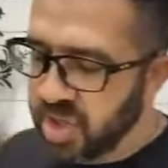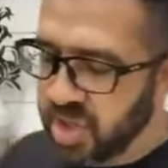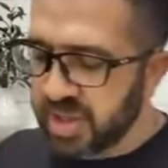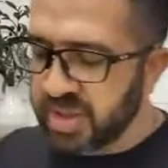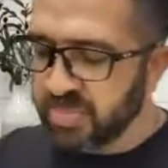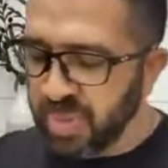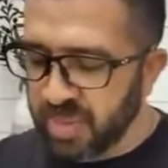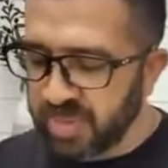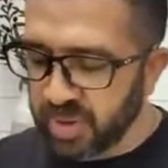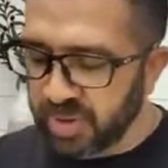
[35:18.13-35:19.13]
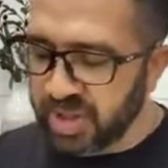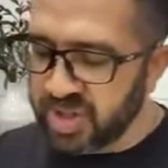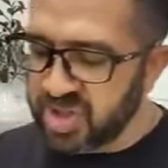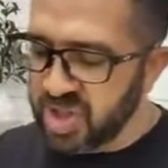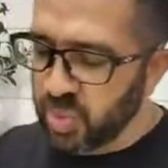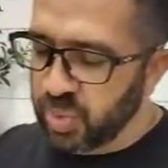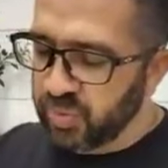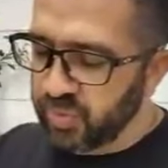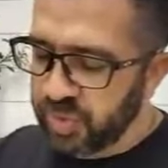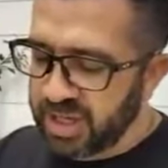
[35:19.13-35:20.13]
that the Babylonians would
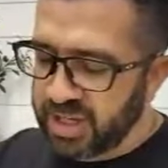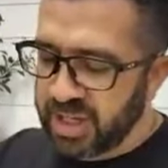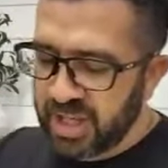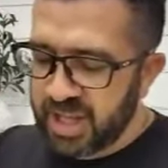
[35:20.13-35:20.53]
wreak